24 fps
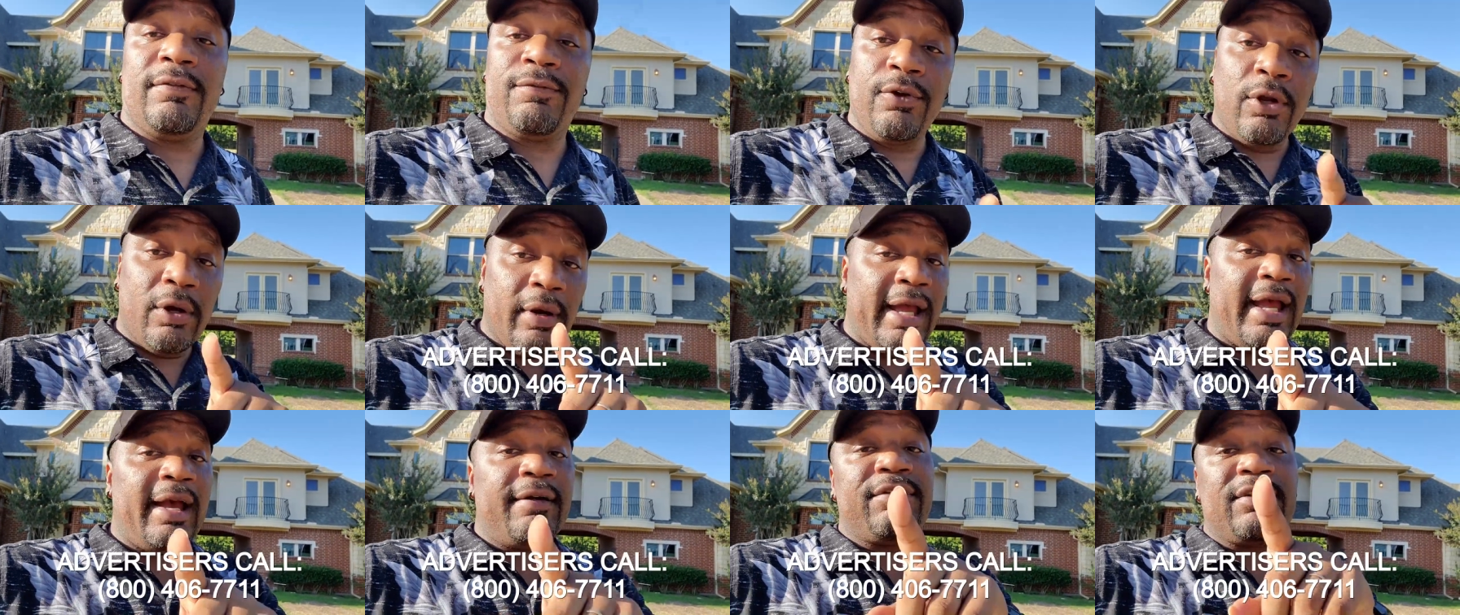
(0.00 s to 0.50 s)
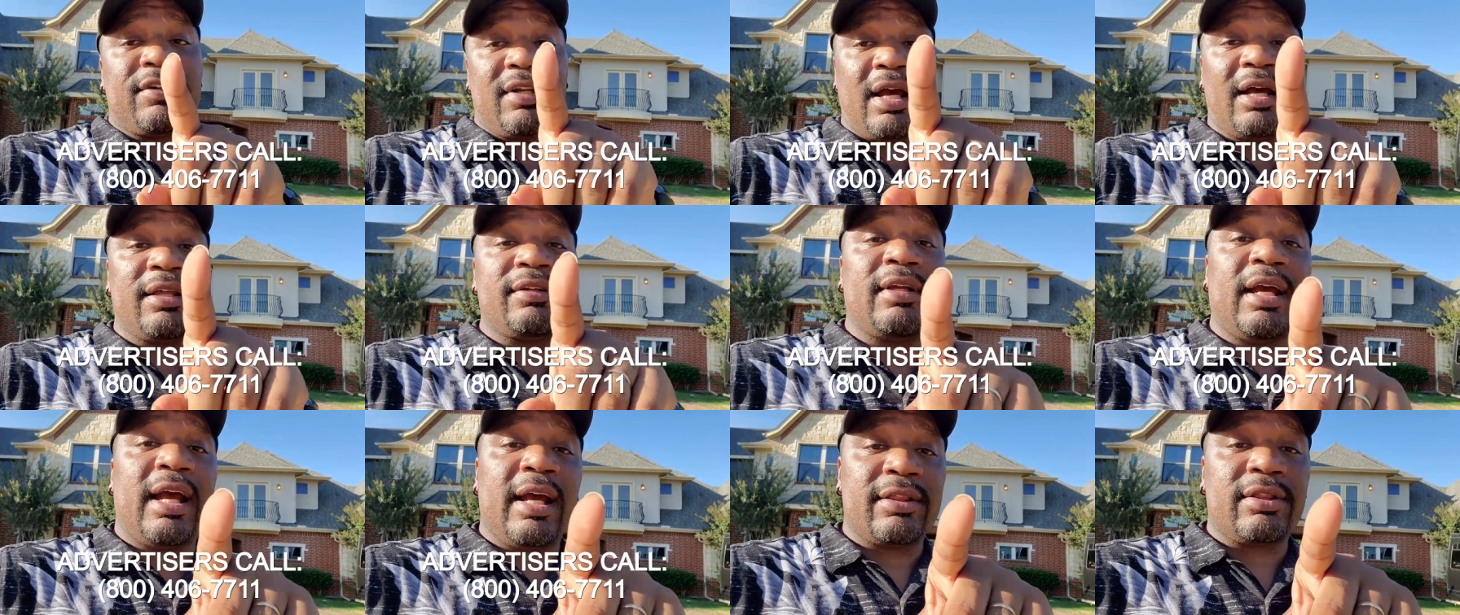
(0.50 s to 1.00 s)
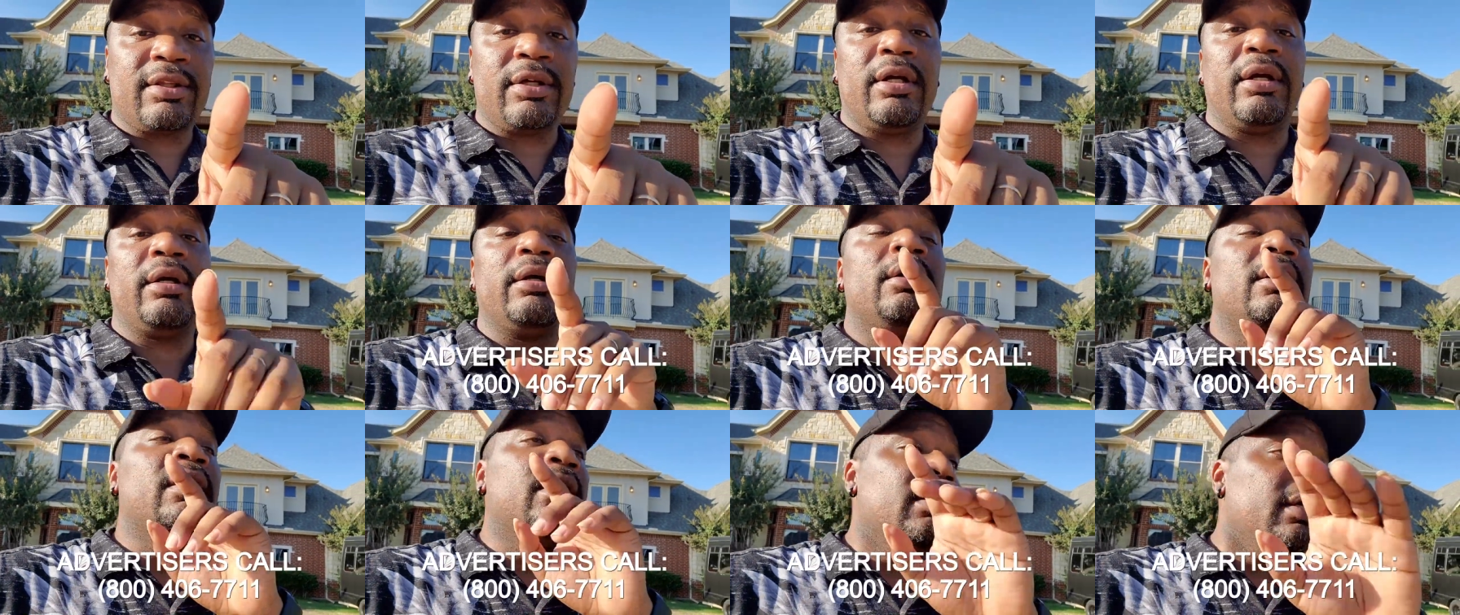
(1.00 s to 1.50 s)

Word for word: If you're an advertiser out there,